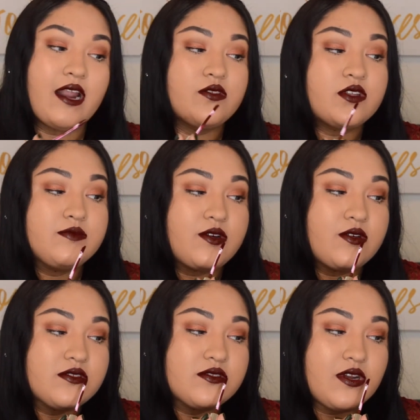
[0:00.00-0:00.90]
then I
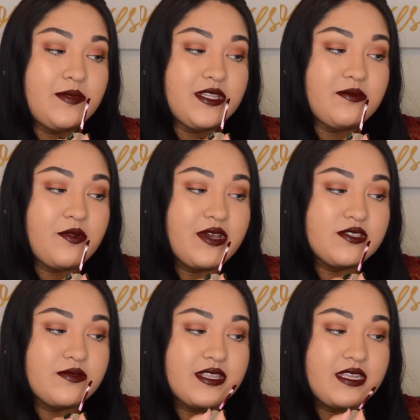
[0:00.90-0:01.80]
messed up with my
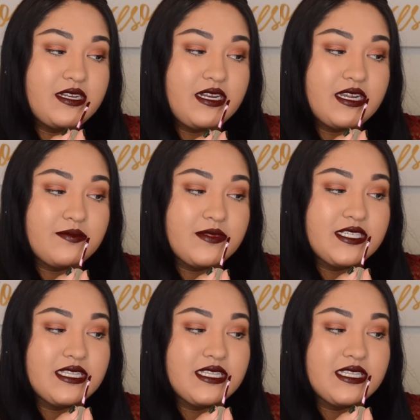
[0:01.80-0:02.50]
lipstick.